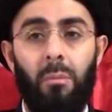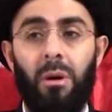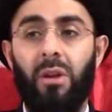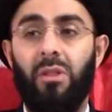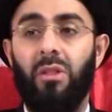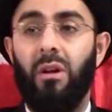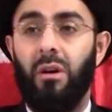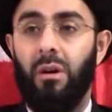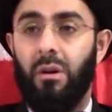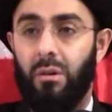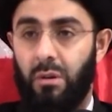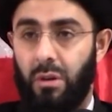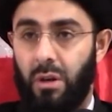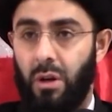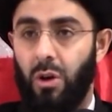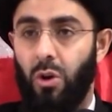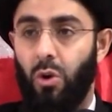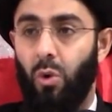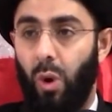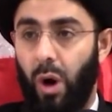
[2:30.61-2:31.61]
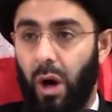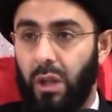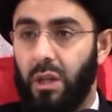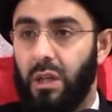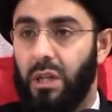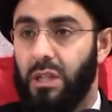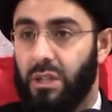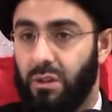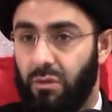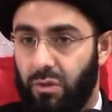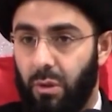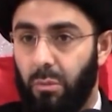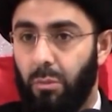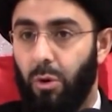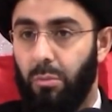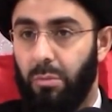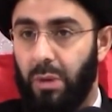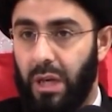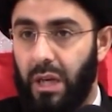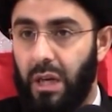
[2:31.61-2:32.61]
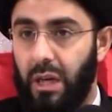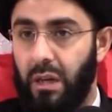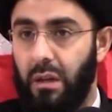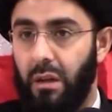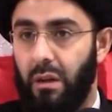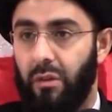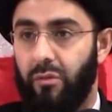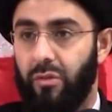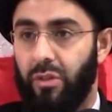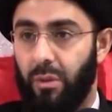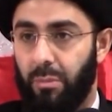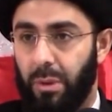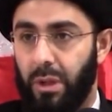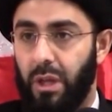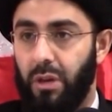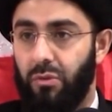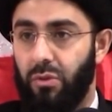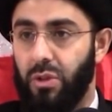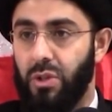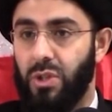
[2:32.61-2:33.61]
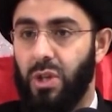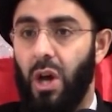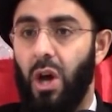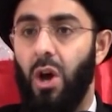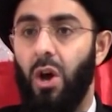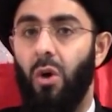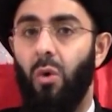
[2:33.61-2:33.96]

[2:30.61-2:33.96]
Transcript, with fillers: Among the qualities of the mu'mineen, the believers,